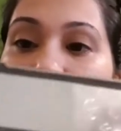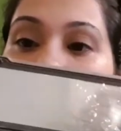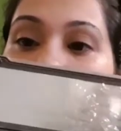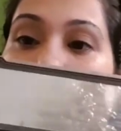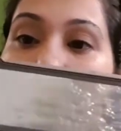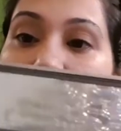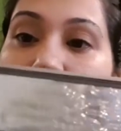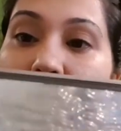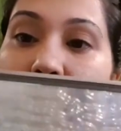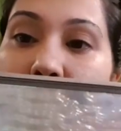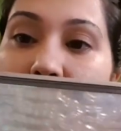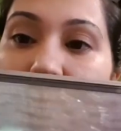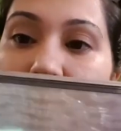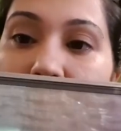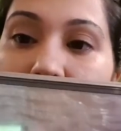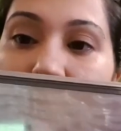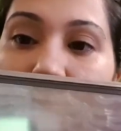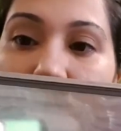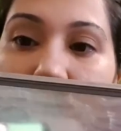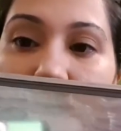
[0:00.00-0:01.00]
The
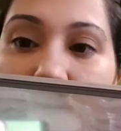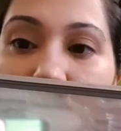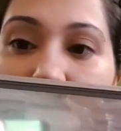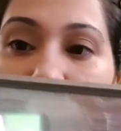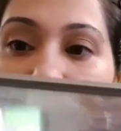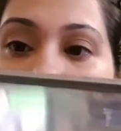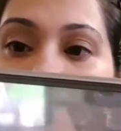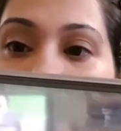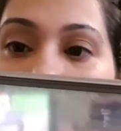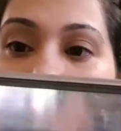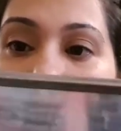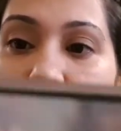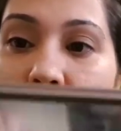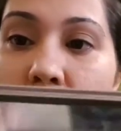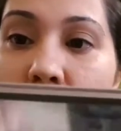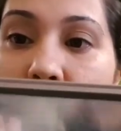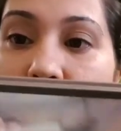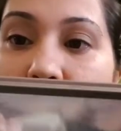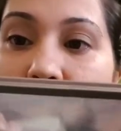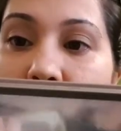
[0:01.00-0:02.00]
palette that I'm using
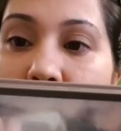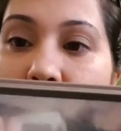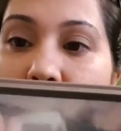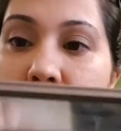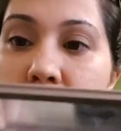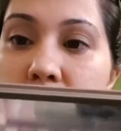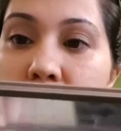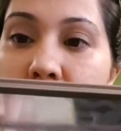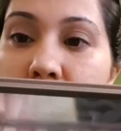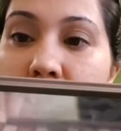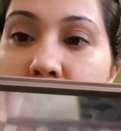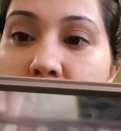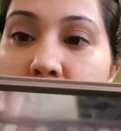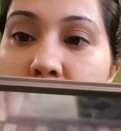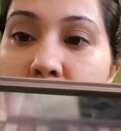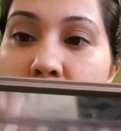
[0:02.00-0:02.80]
here is